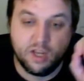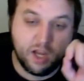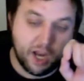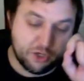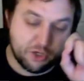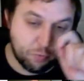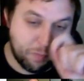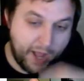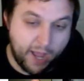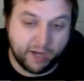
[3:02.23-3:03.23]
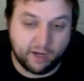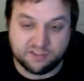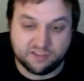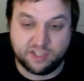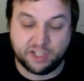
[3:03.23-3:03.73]
and you buy a
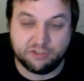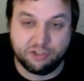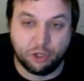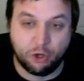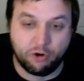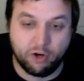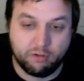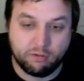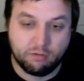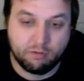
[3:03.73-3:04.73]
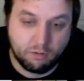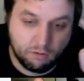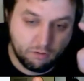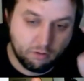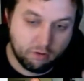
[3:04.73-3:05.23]
stick of deodorant,
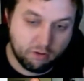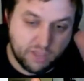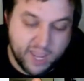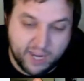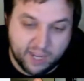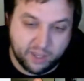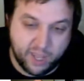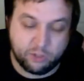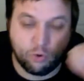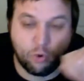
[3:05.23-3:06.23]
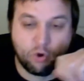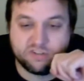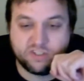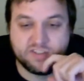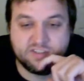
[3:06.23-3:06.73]
they in the
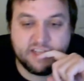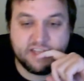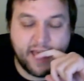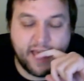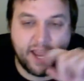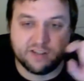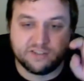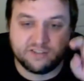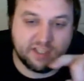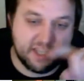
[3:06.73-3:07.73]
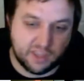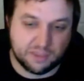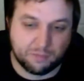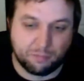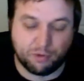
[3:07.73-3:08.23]
headquarters can see that and see
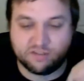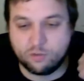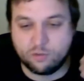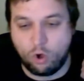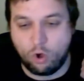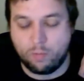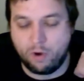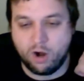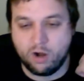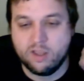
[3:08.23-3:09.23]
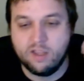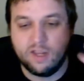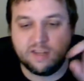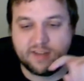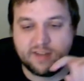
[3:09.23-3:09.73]
that the Princeton Walmart
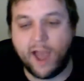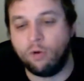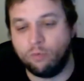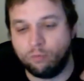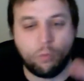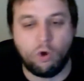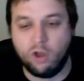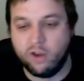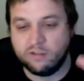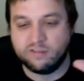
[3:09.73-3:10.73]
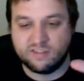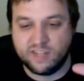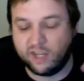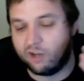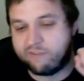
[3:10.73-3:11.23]
is down one
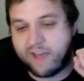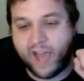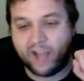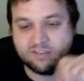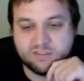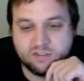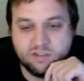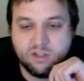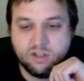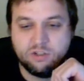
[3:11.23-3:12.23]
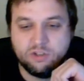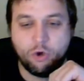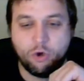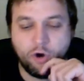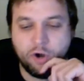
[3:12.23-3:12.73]
stick of Axe
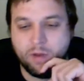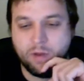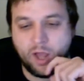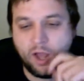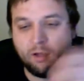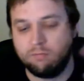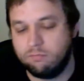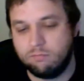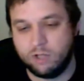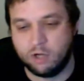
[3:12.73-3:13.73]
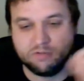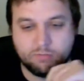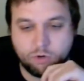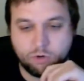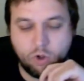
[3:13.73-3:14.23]
deodorant,
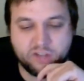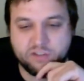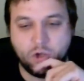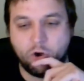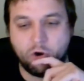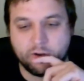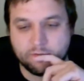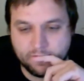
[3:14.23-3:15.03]
roll-on deodorant.